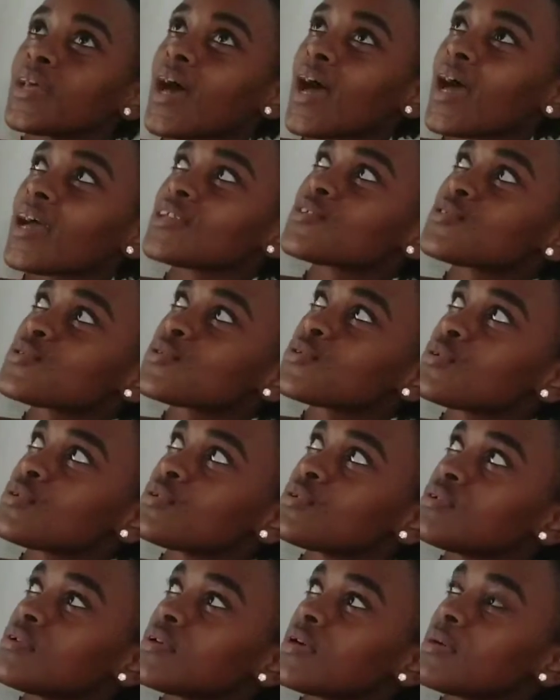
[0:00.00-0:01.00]
I
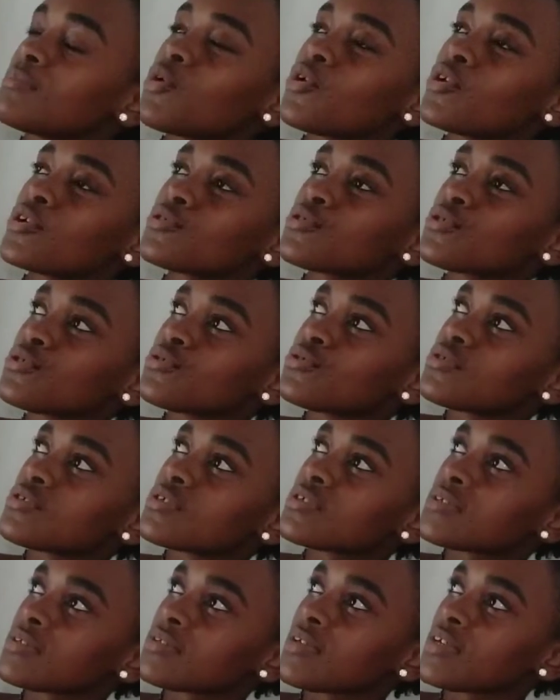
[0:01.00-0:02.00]
saw, I'm going to
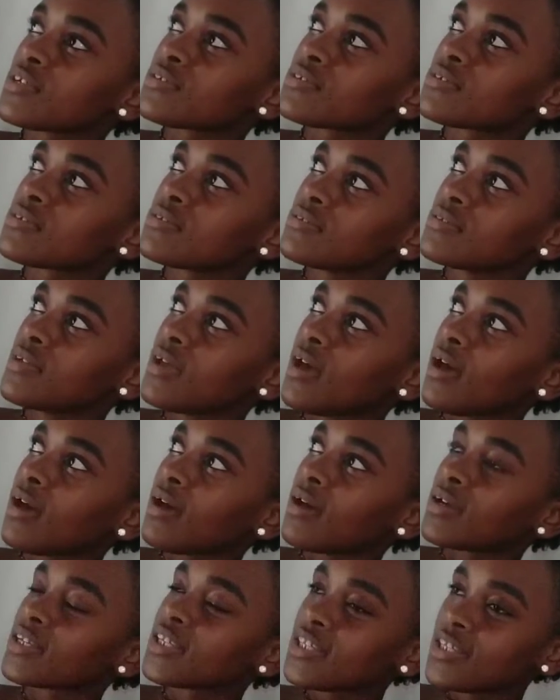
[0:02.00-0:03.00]
use this
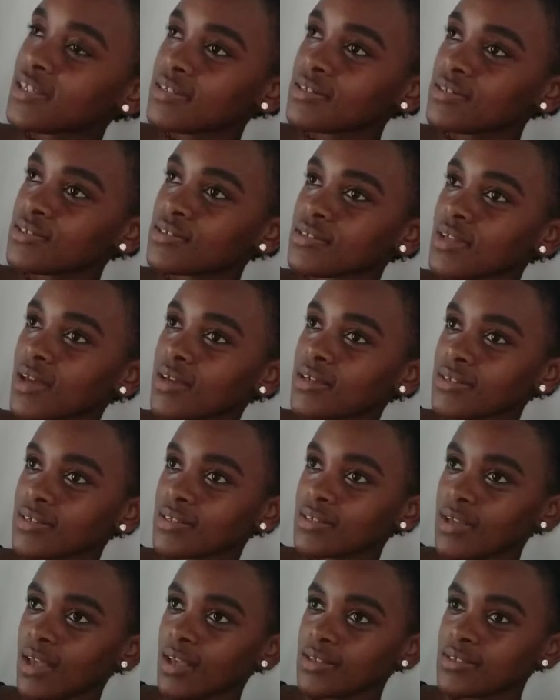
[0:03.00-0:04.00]
uh, kids uh,
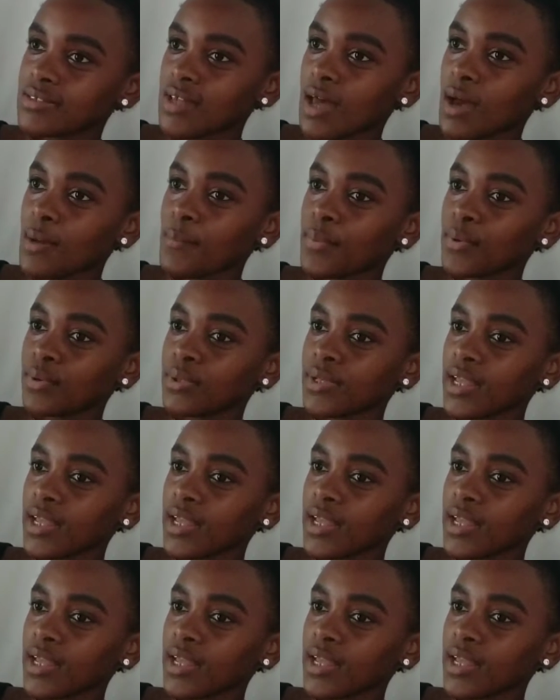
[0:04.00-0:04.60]
example.